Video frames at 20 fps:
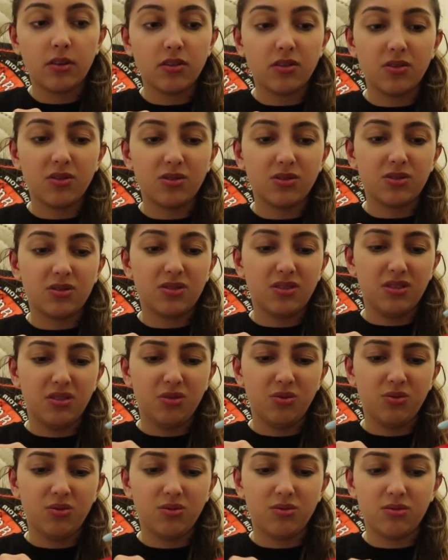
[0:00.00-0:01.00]
So there's
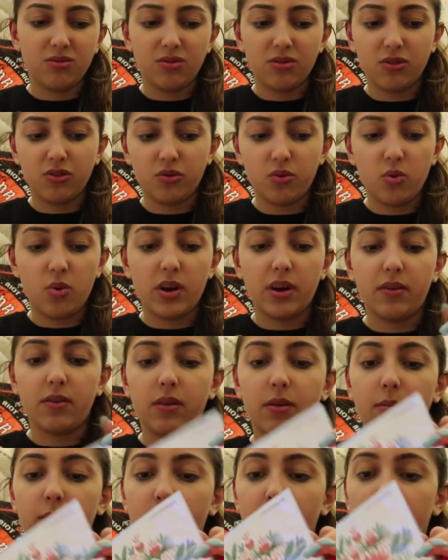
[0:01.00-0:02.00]
two, there's one of
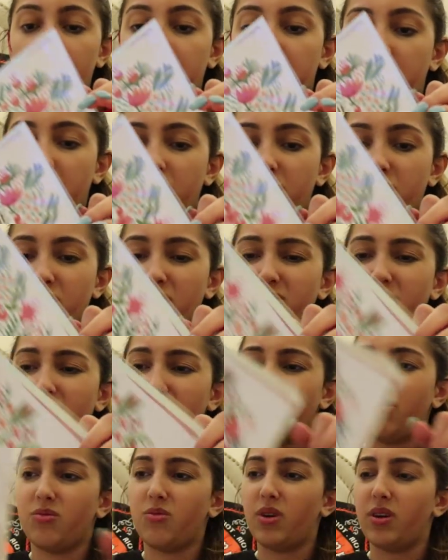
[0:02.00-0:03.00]
them. Two?
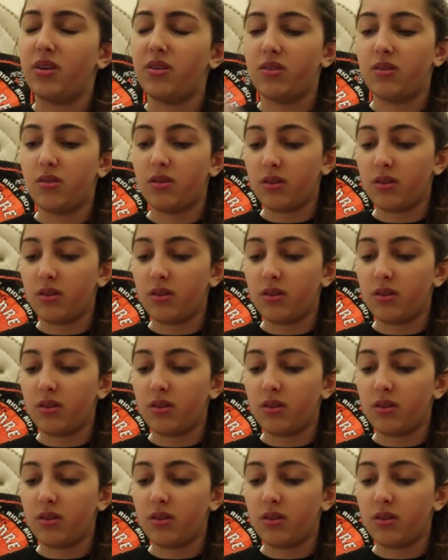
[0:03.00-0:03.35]
One.